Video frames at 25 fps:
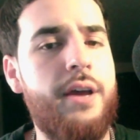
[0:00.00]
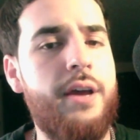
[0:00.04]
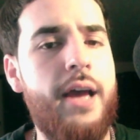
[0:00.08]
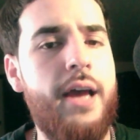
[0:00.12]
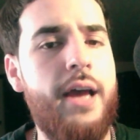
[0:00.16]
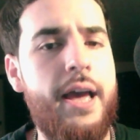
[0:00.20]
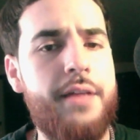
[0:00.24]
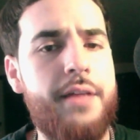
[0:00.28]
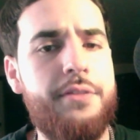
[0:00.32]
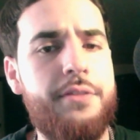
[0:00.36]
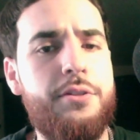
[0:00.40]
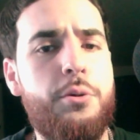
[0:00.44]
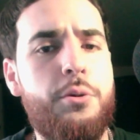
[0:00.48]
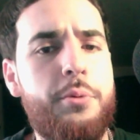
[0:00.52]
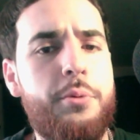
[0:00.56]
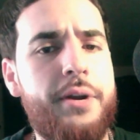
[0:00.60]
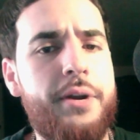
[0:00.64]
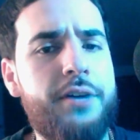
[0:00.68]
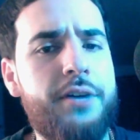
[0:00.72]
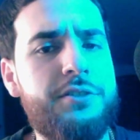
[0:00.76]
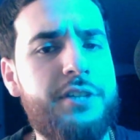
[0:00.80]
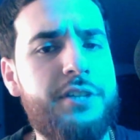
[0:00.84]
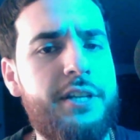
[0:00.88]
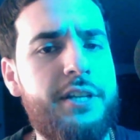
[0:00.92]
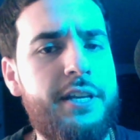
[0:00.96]
and no one
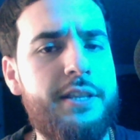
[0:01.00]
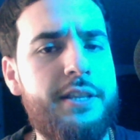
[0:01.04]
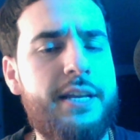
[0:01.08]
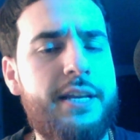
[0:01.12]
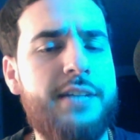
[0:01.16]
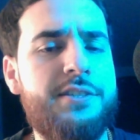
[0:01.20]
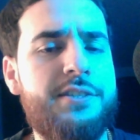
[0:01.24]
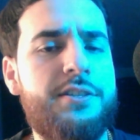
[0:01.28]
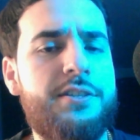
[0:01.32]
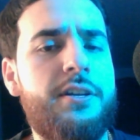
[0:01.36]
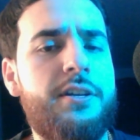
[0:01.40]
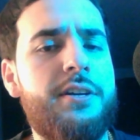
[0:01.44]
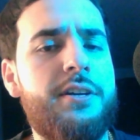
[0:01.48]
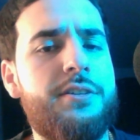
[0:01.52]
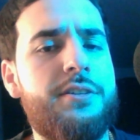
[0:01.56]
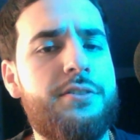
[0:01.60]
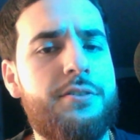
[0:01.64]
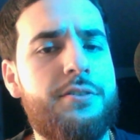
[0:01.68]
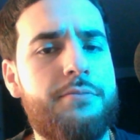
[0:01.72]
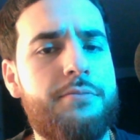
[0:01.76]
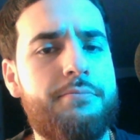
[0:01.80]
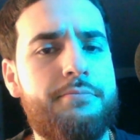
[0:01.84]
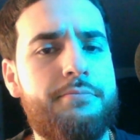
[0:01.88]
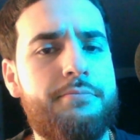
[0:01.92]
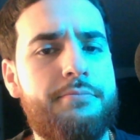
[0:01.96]
else can eat that slice
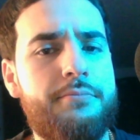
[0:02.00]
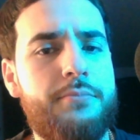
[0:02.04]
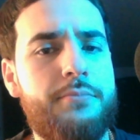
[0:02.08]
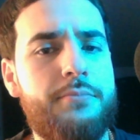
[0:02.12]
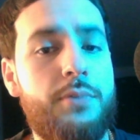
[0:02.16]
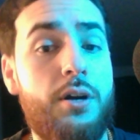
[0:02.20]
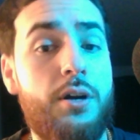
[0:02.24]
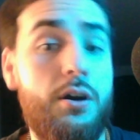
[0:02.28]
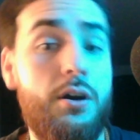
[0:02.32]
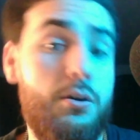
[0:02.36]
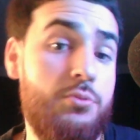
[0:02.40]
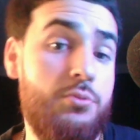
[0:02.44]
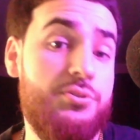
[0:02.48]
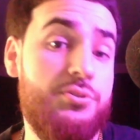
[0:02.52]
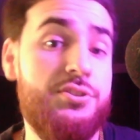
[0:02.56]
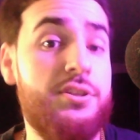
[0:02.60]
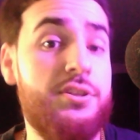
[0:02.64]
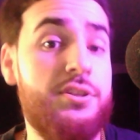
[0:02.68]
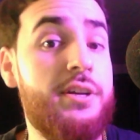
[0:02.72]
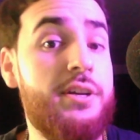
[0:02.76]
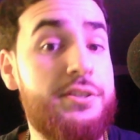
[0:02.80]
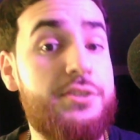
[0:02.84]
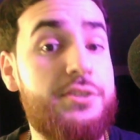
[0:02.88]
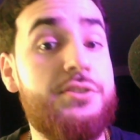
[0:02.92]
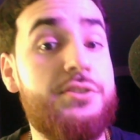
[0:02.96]
or
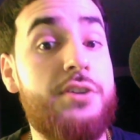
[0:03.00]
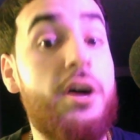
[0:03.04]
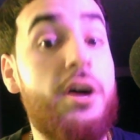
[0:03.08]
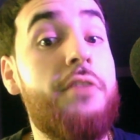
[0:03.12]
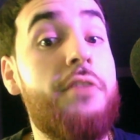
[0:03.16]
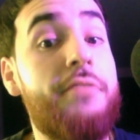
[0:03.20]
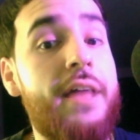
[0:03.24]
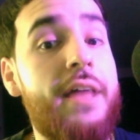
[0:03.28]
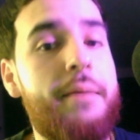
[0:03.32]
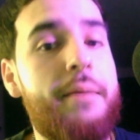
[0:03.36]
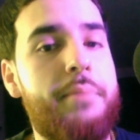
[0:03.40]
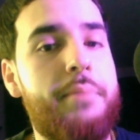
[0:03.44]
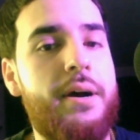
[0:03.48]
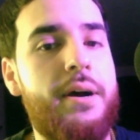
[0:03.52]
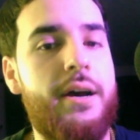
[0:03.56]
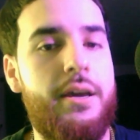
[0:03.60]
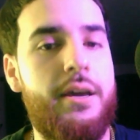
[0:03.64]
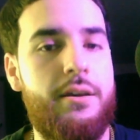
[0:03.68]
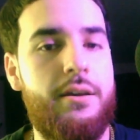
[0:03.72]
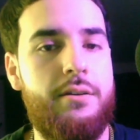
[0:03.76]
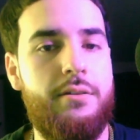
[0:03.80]
slices of that pie